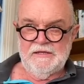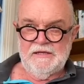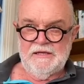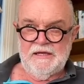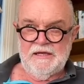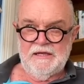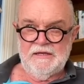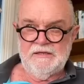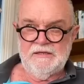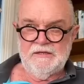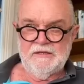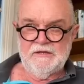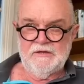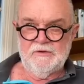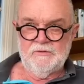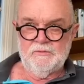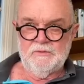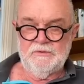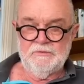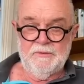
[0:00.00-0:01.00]
And
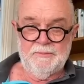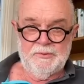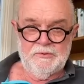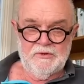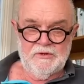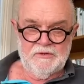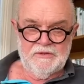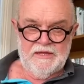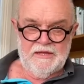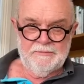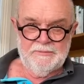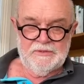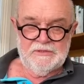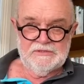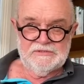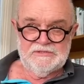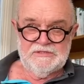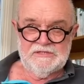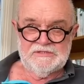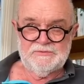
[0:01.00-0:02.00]
we report on that,
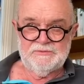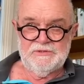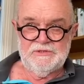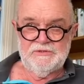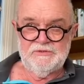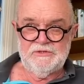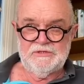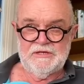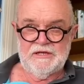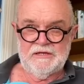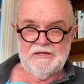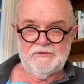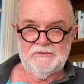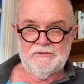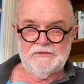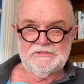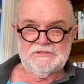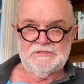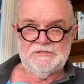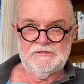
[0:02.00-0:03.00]
because yes, we do take it
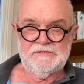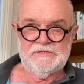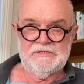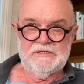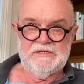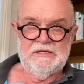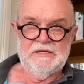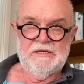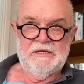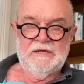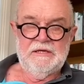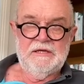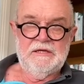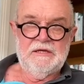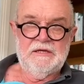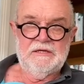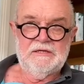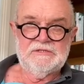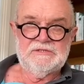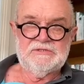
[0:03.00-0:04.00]
quite seriously.
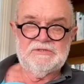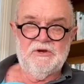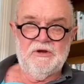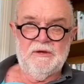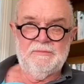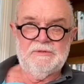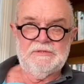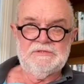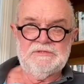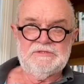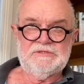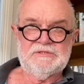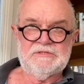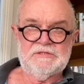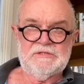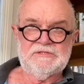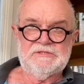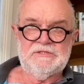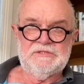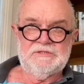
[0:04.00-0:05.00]
Simon's
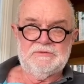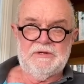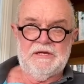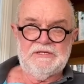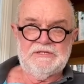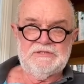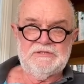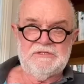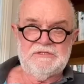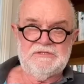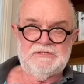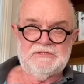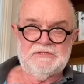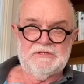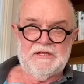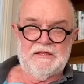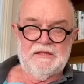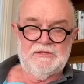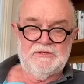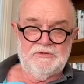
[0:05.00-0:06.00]
situation is
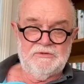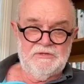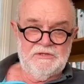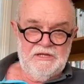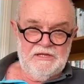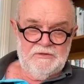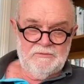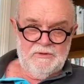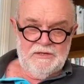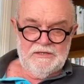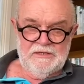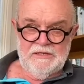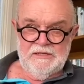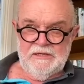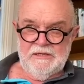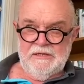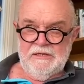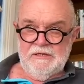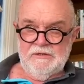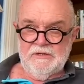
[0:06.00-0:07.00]
another unique one.
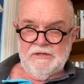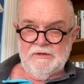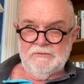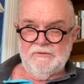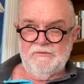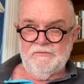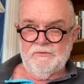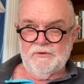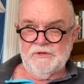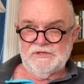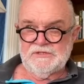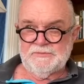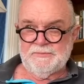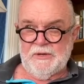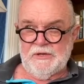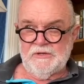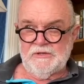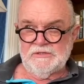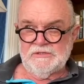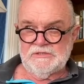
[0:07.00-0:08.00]
We've already
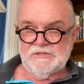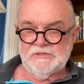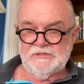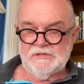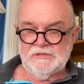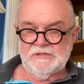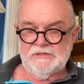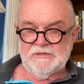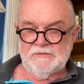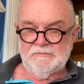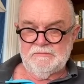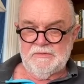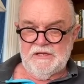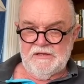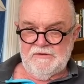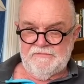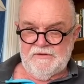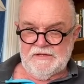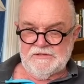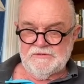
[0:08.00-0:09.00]
spoken to the
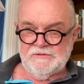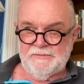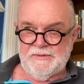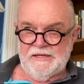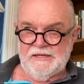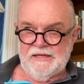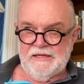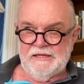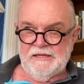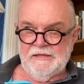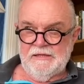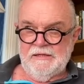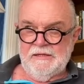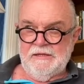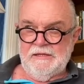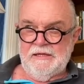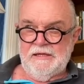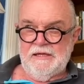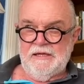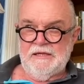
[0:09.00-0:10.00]
manufacturer about that.
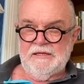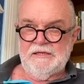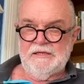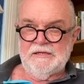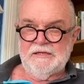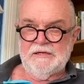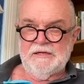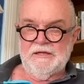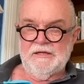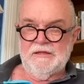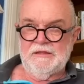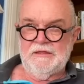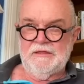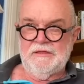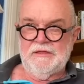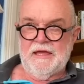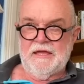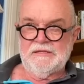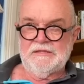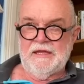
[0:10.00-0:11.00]
And
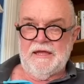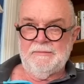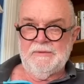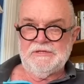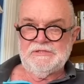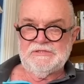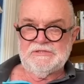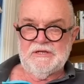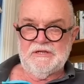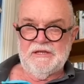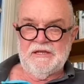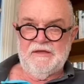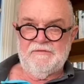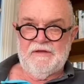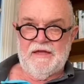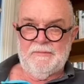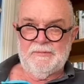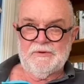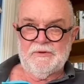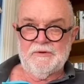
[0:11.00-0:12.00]
that damage has only
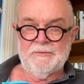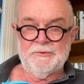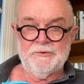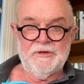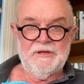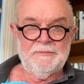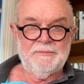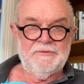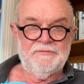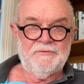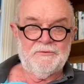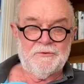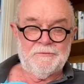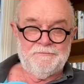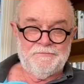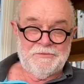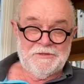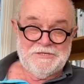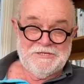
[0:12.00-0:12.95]
ever happened on a marina before.